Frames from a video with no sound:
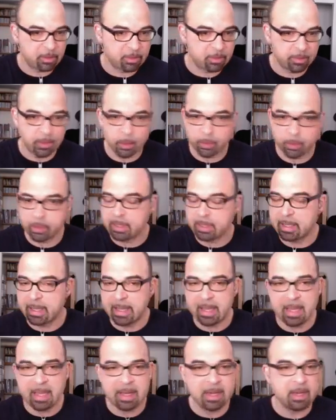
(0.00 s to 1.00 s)
quoting
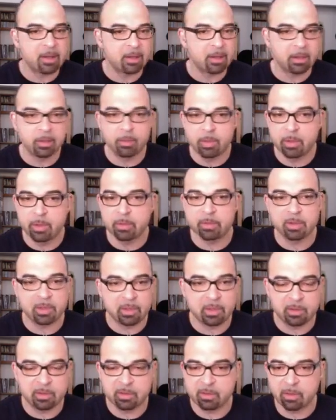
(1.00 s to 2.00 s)
any other music.
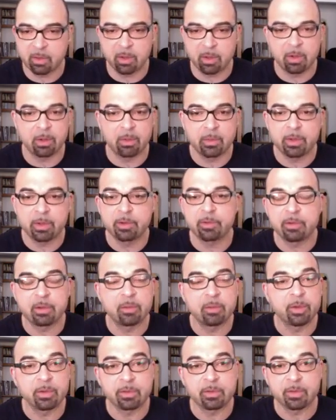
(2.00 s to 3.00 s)
This is all original
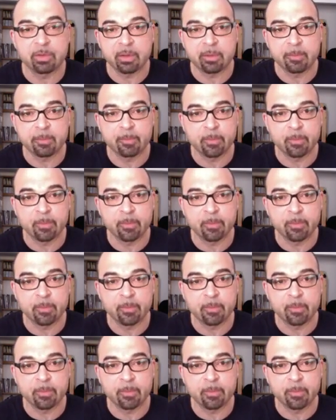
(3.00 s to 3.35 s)
music.